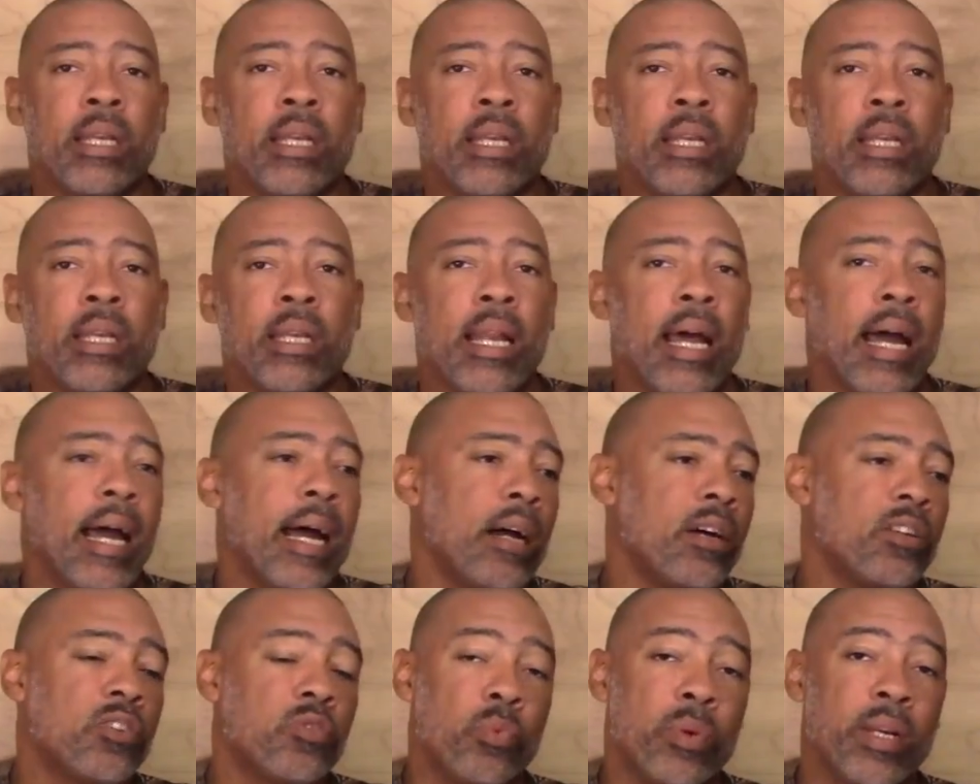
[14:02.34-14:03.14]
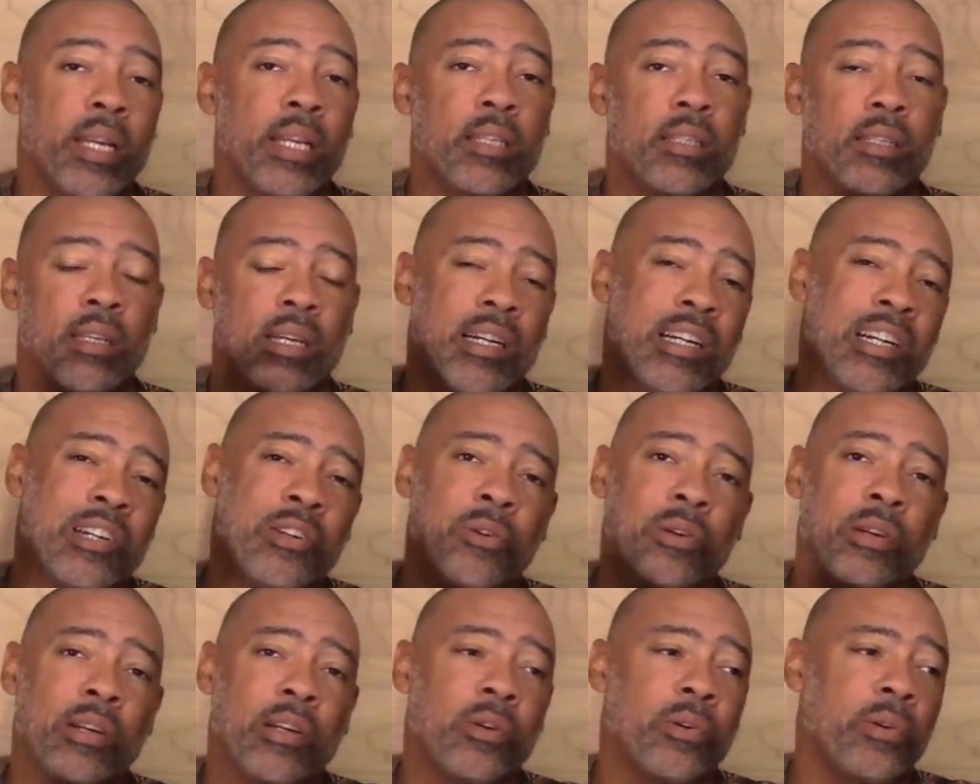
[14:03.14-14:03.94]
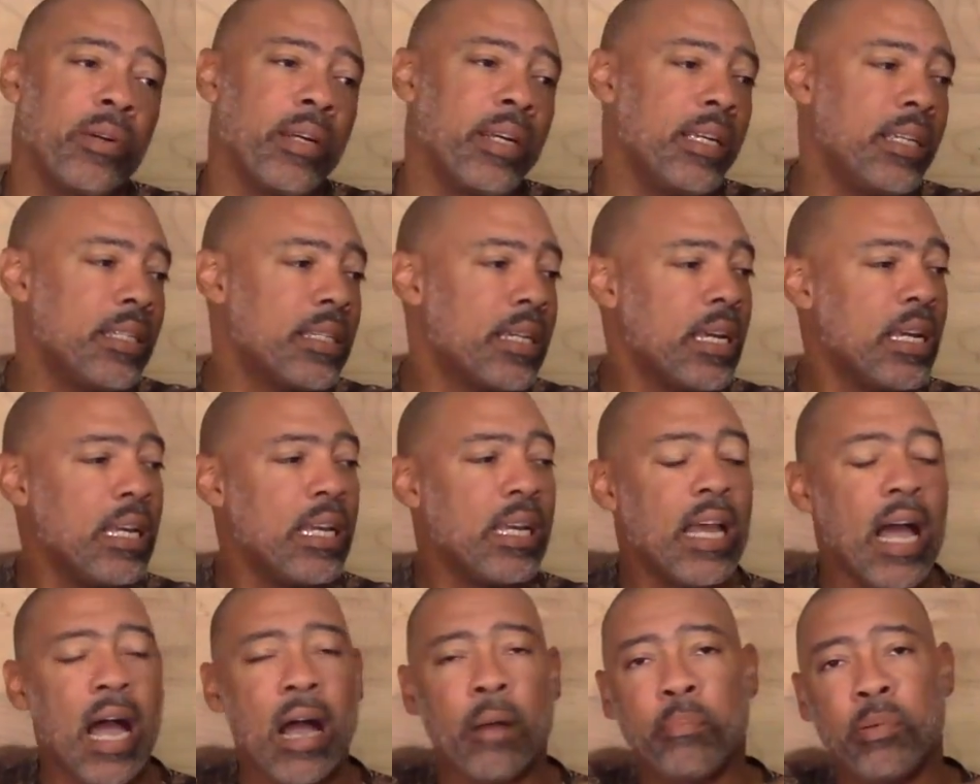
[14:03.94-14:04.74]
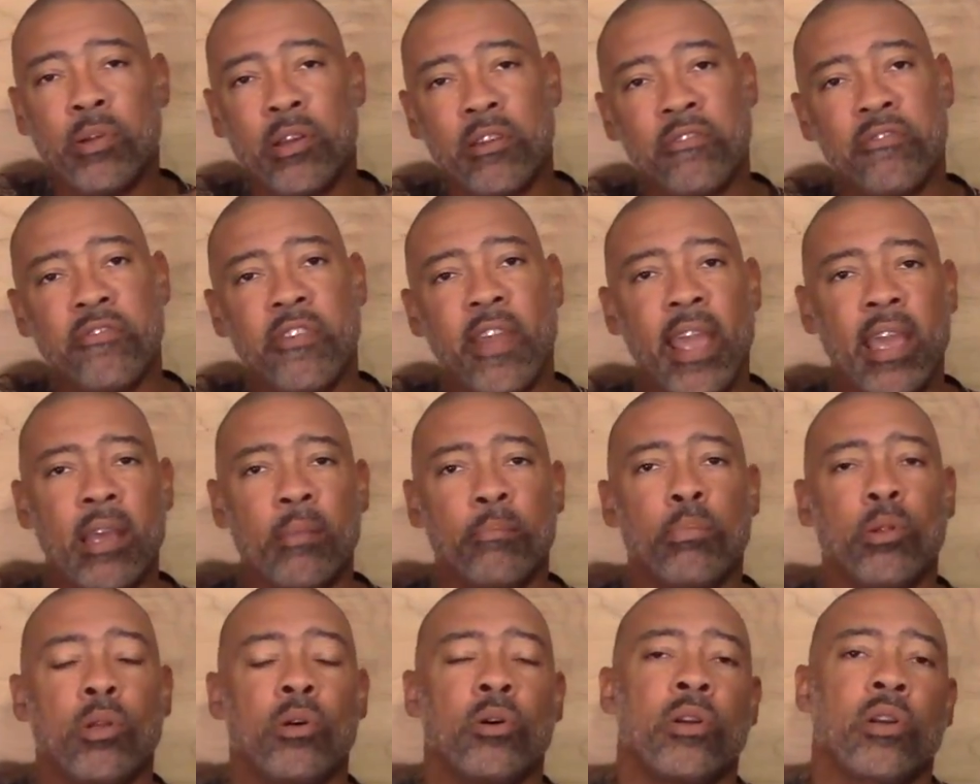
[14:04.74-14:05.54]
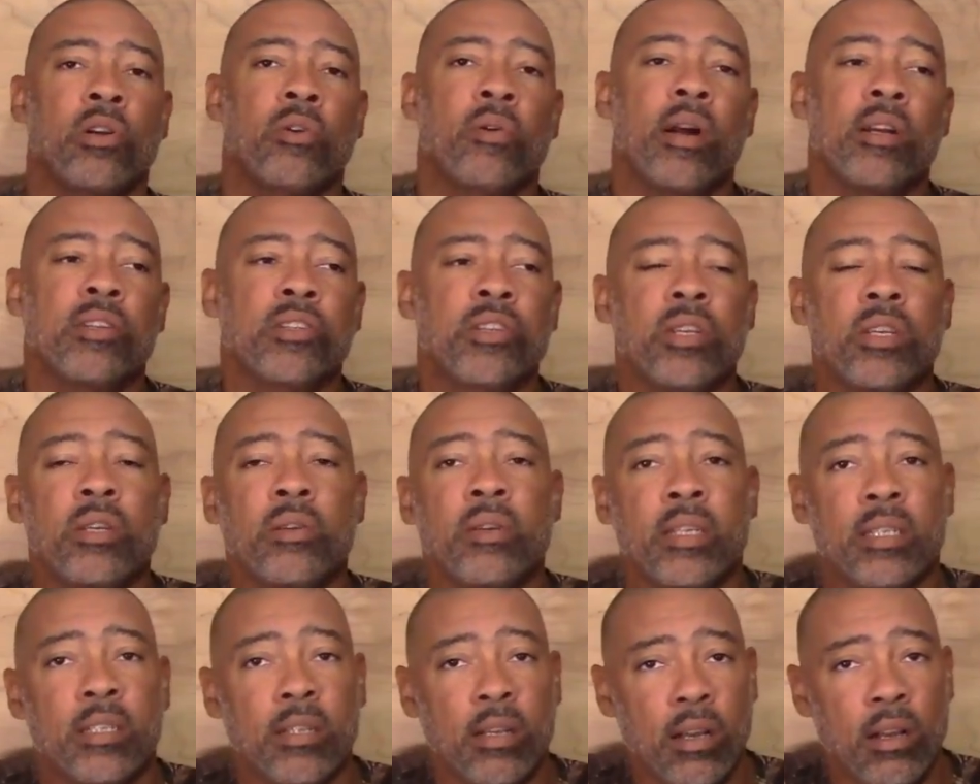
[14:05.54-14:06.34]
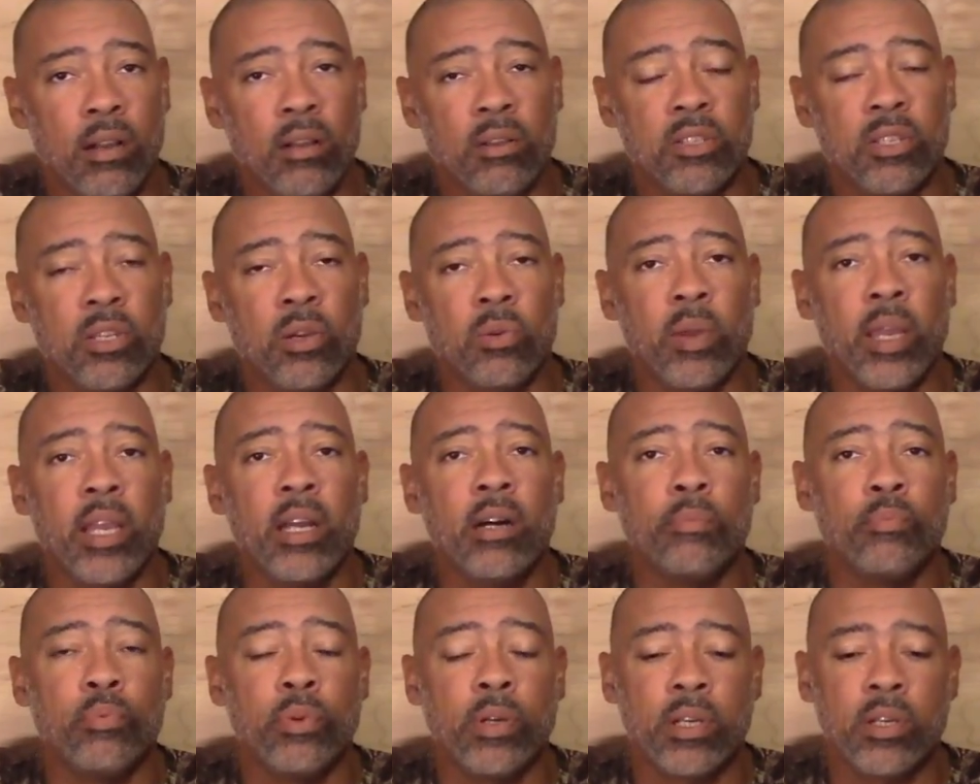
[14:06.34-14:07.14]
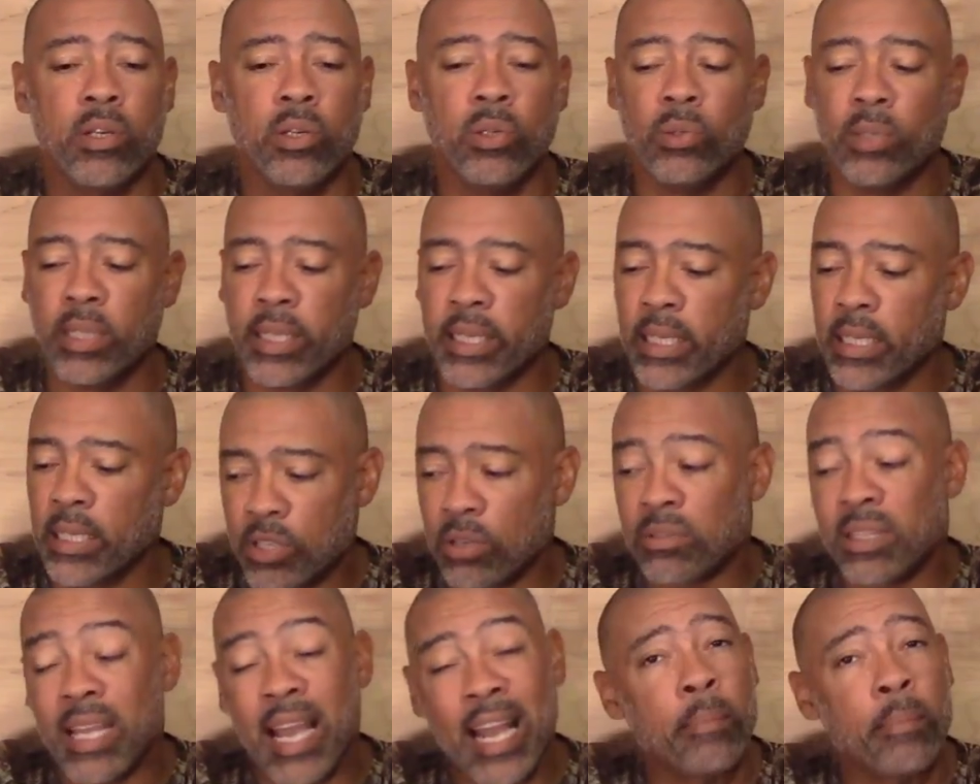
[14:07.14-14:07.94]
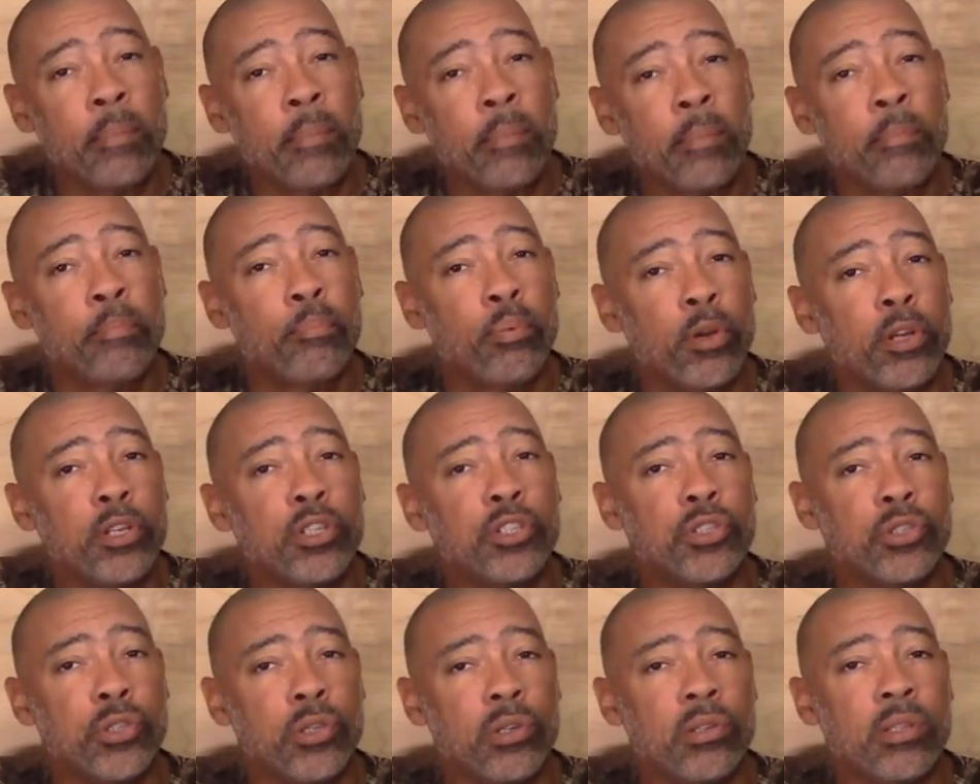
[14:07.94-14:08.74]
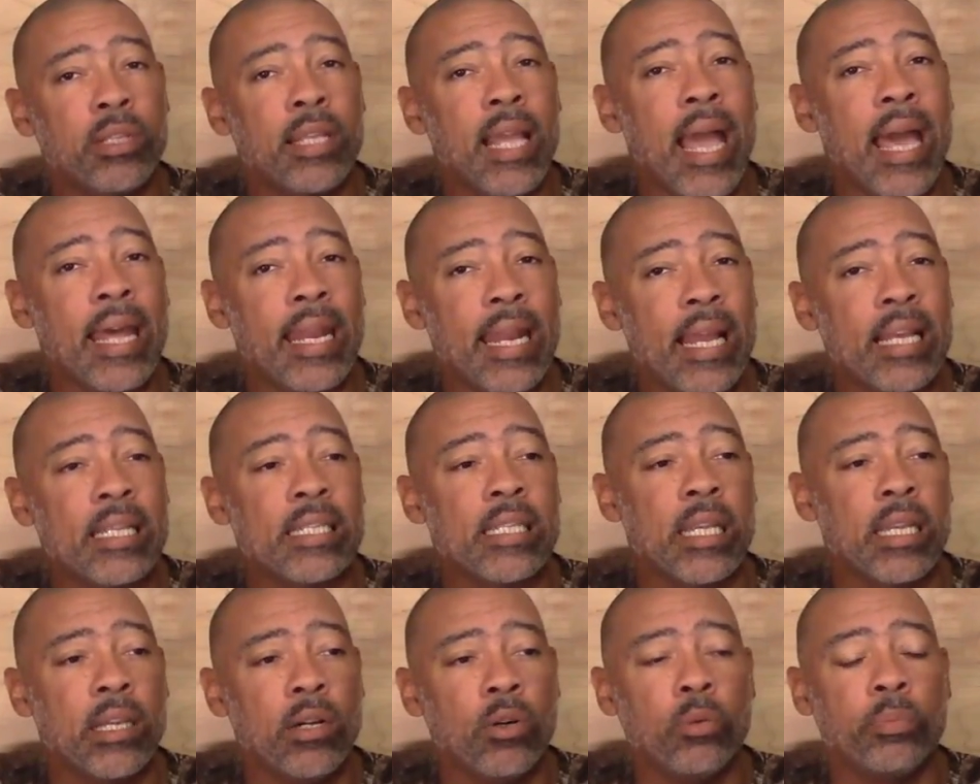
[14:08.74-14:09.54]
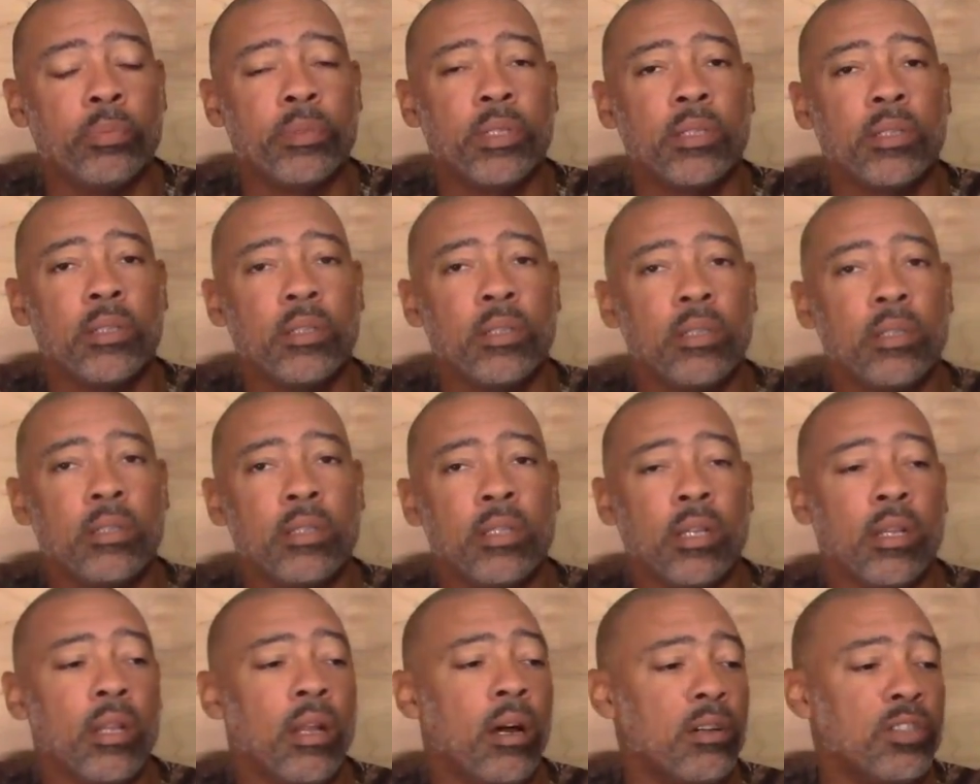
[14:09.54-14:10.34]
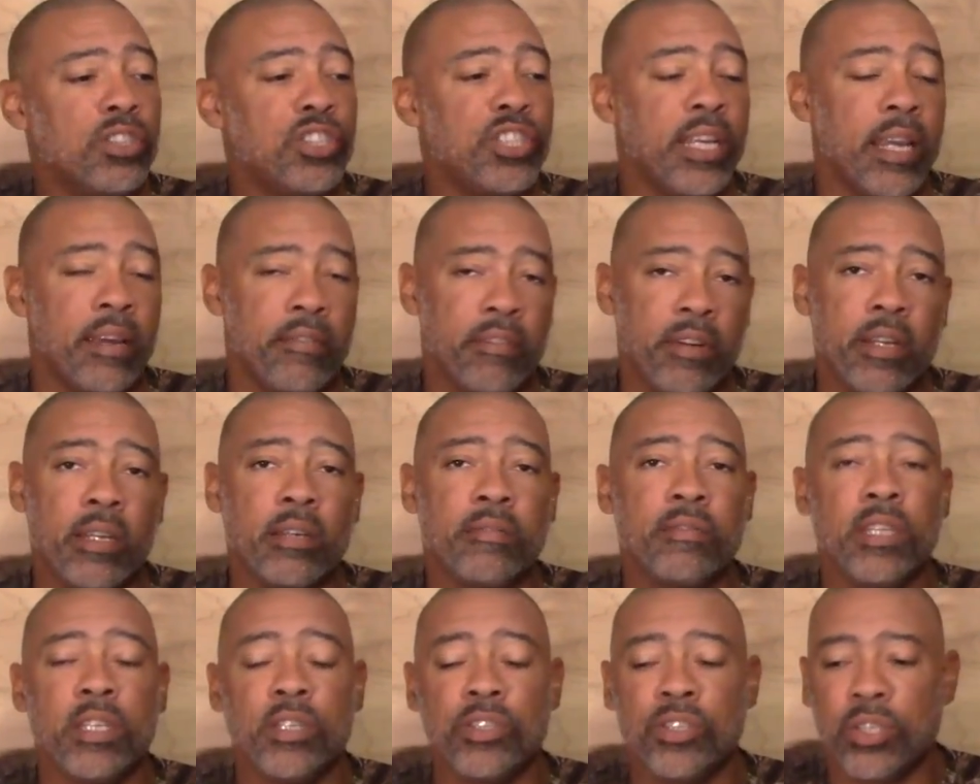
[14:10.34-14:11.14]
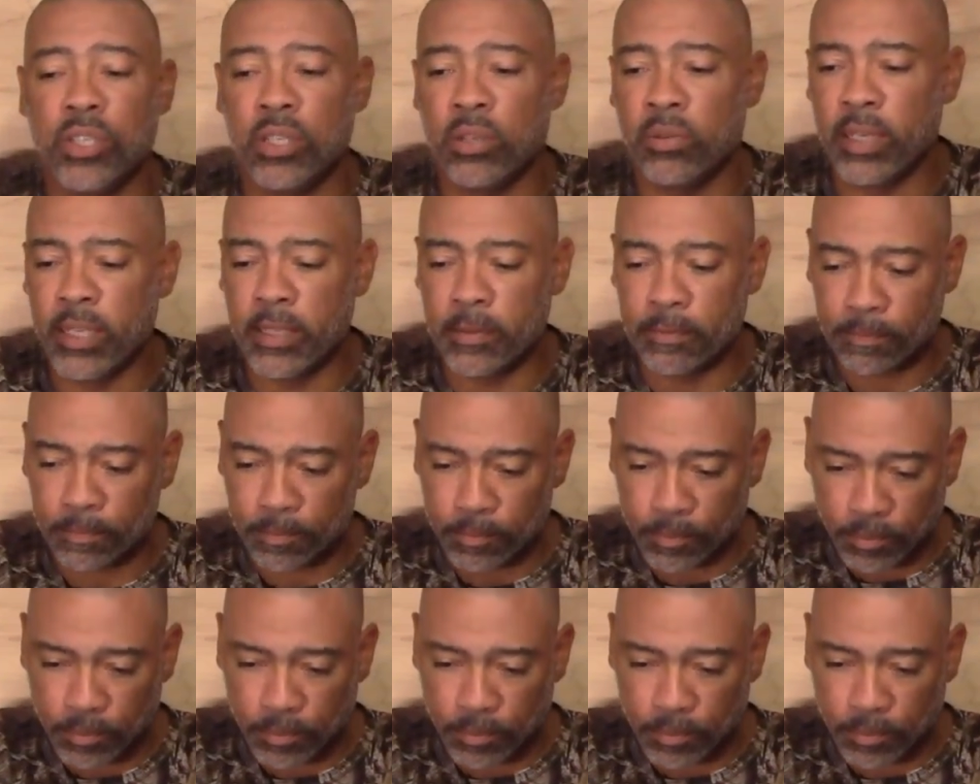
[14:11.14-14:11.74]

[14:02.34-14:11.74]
from in the house when it's 100 degrees. I'll put a fan blowing across the unit to also help with cooling. So I'm pretty sure that has helped the longevity of this unit.